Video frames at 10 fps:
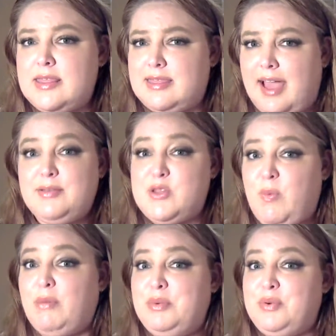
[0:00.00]
That's
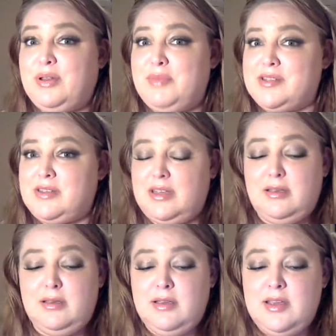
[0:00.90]
probably pretty
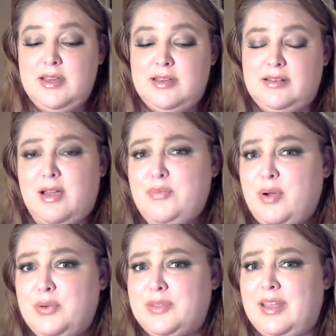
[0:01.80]
musky. Not
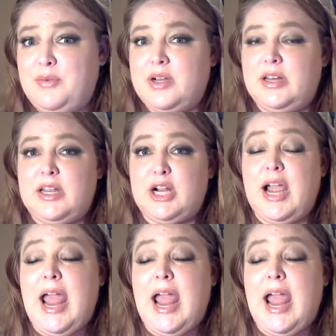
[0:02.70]
probably what they want in here.